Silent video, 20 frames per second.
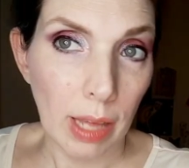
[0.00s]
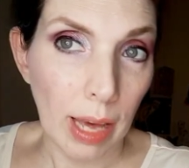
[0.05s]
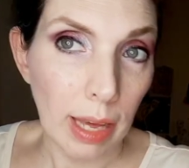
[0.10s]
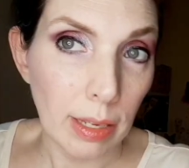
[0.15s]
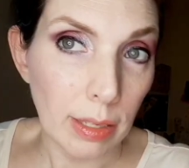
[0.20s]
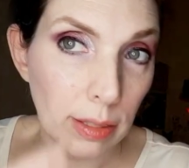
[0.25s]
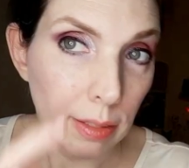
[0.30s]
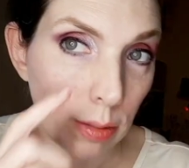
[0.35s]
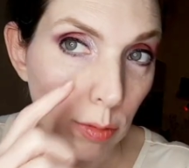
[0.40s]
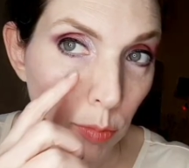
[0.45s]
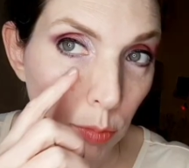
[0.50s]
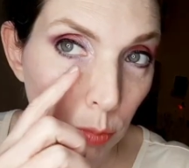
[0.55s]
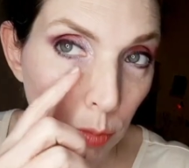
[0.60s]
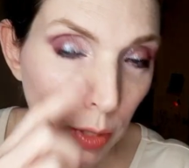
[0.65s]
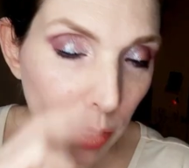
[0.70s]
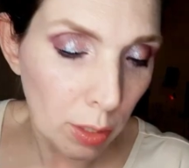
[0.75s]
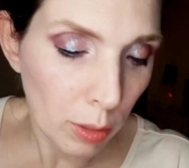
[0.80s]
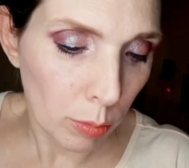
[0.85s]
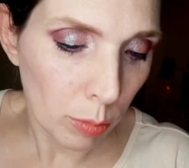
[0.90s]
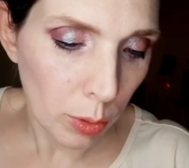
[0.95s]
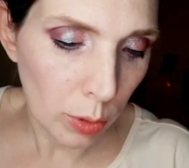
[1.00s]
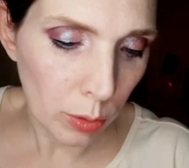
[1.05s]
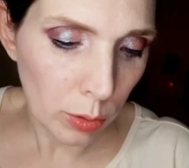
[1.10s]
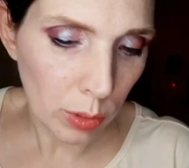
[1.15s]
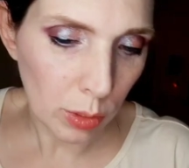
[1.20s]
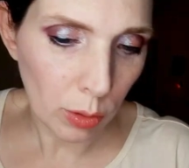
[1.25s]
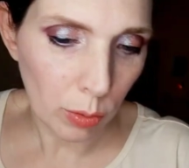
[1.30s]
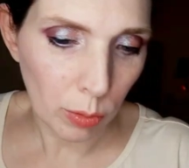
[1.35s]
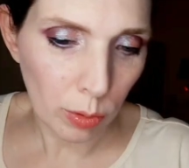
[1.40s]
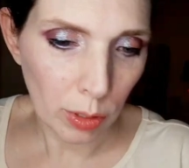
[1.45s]
innermost corner of
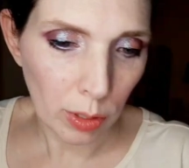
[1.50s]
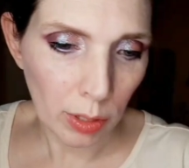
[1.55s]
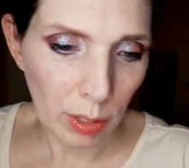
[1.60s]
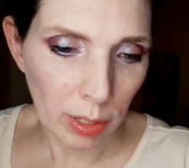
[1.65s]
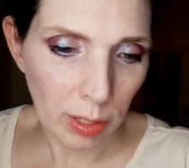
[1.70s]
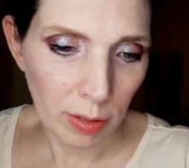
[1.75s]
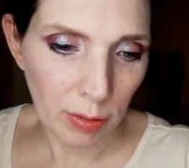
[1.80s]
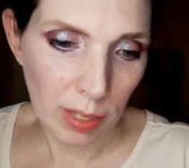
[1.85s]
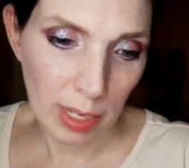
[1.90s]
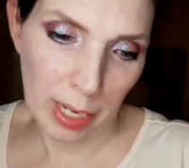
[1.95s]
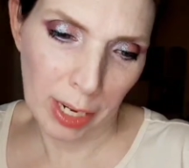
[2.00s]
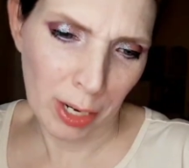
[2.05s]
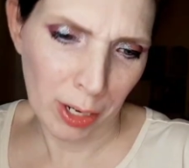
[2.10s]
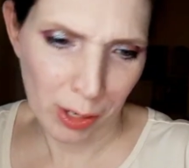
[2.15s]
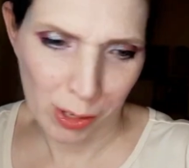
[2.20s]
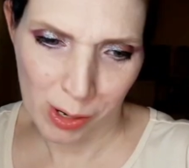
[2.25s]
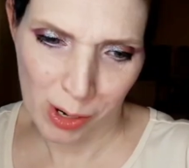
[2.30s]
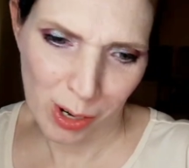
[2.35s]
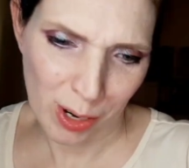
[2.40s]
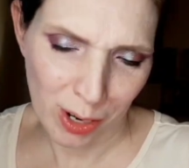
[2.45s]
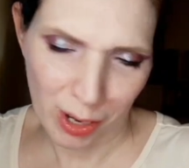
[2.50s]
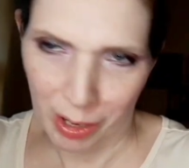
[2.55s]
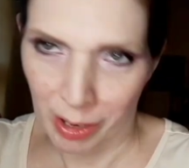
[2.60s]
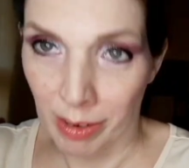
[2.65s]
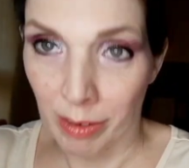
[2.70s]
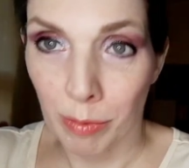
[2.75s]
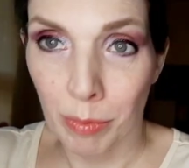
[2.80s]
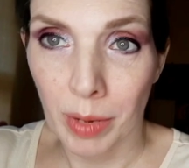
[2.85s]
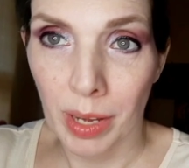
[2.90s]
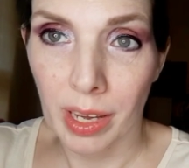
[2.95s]
the inner corner of my eye.